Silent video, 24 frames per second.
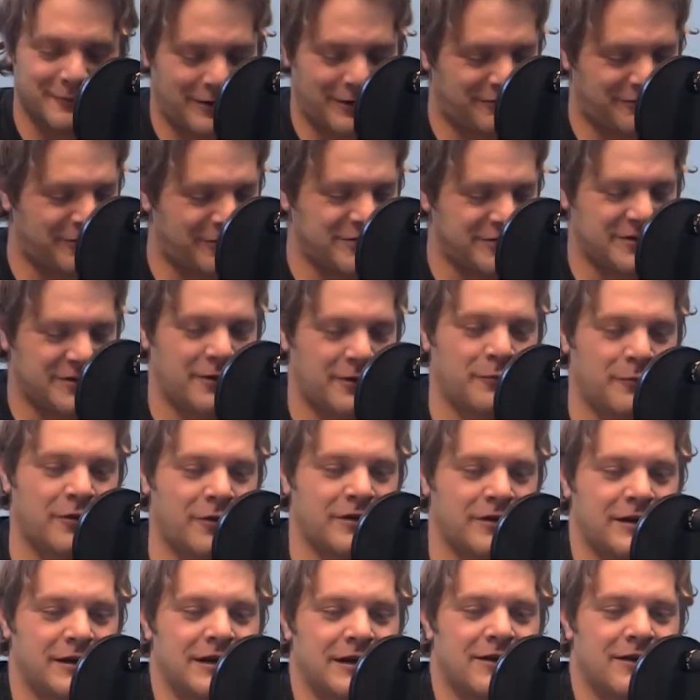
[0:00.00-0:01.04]
first started
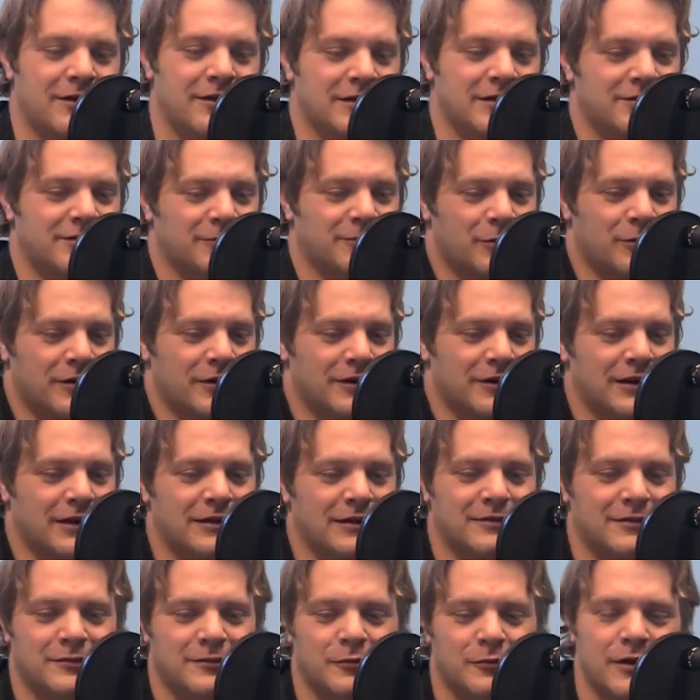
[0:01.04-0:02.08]
working here, it's one of
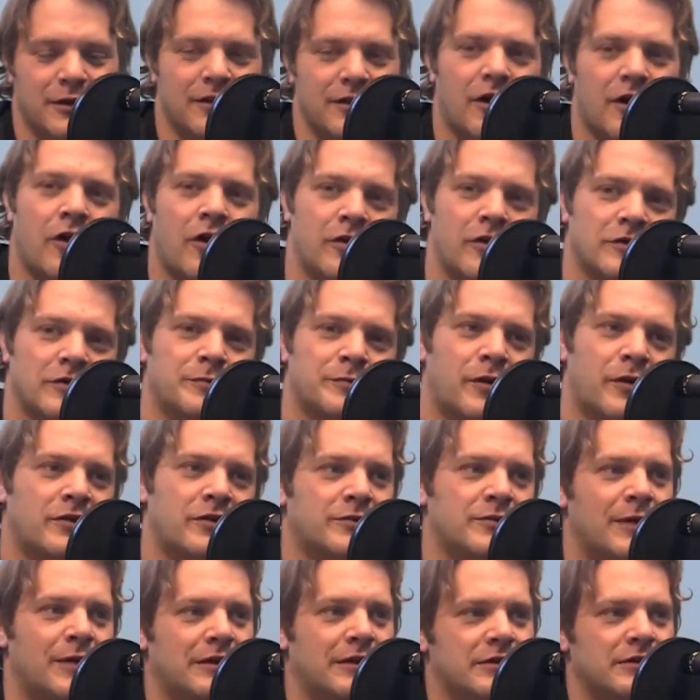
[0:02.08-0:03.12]
the hardest
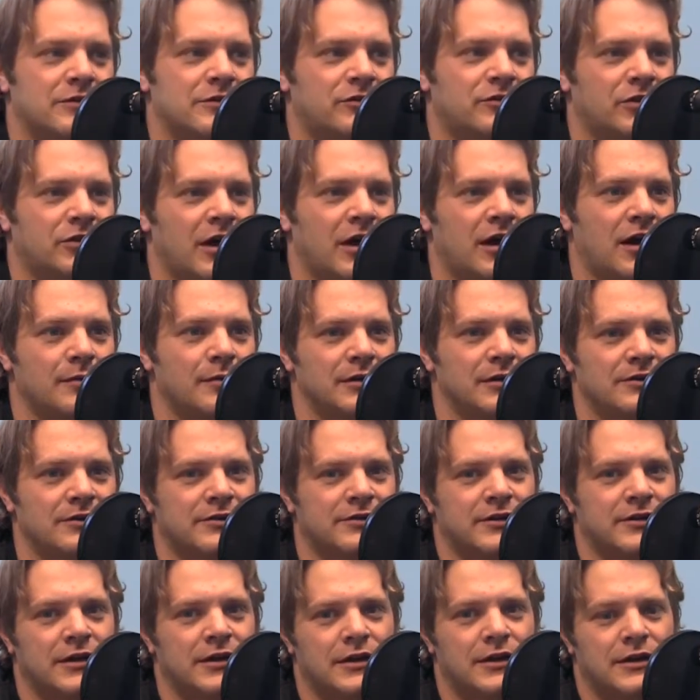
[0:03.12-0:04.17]
parts about this job
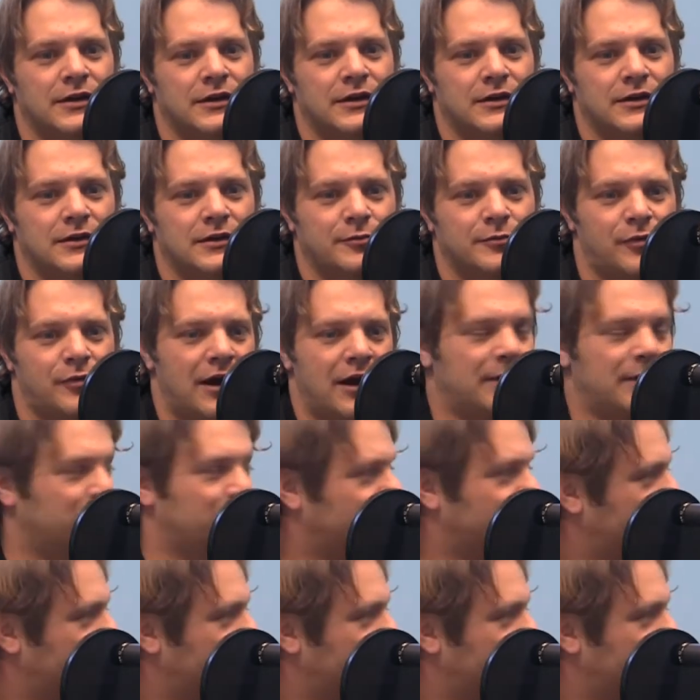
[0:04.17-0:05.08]
is Brian will